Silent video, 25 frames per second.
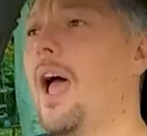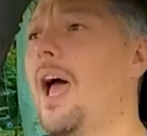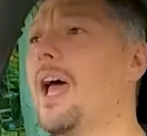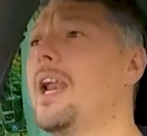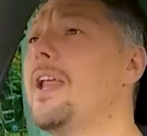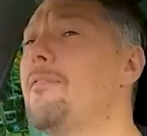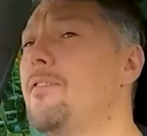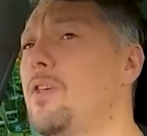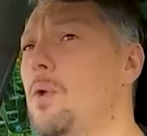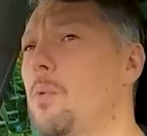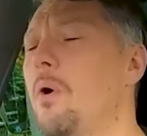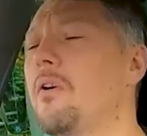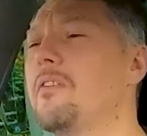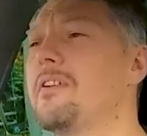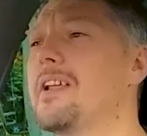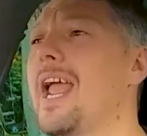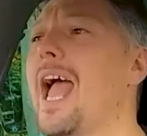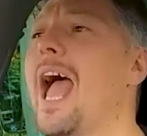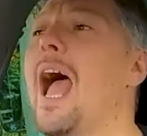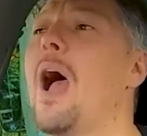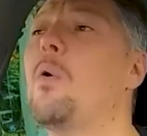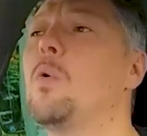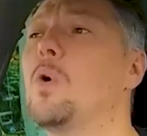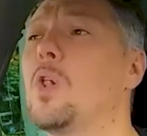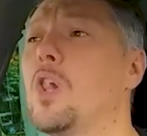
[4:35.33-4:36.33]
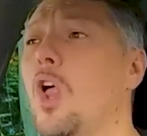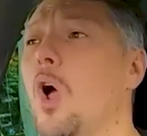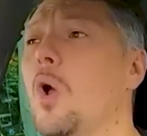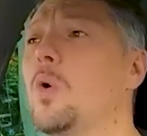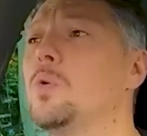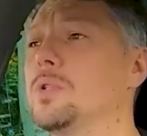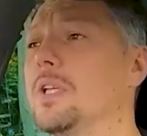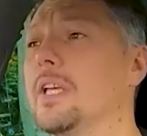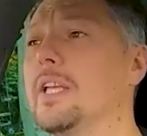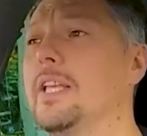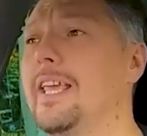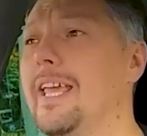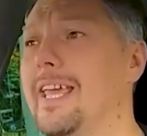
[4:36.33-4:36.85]
And if you're wondering how close
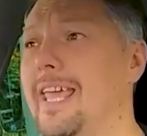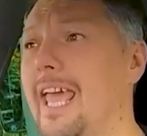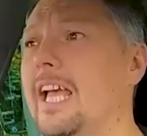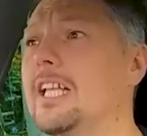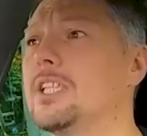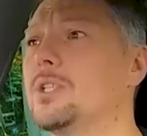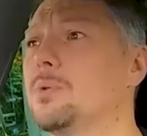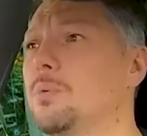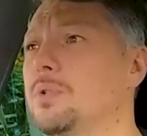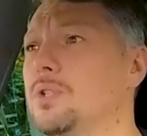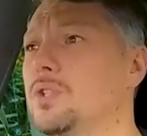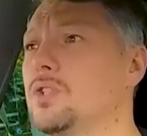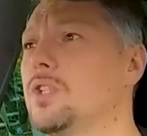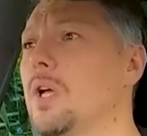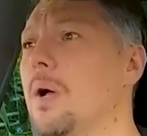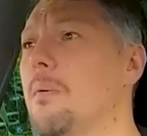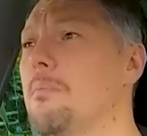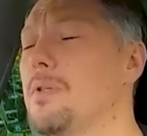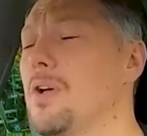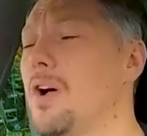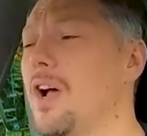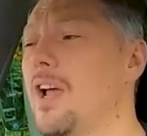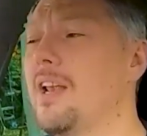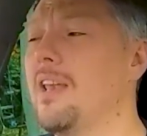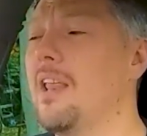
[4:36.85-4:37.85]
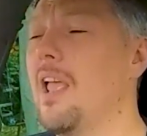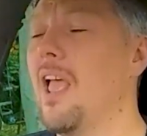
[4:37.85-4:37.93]
can you get to a stop line,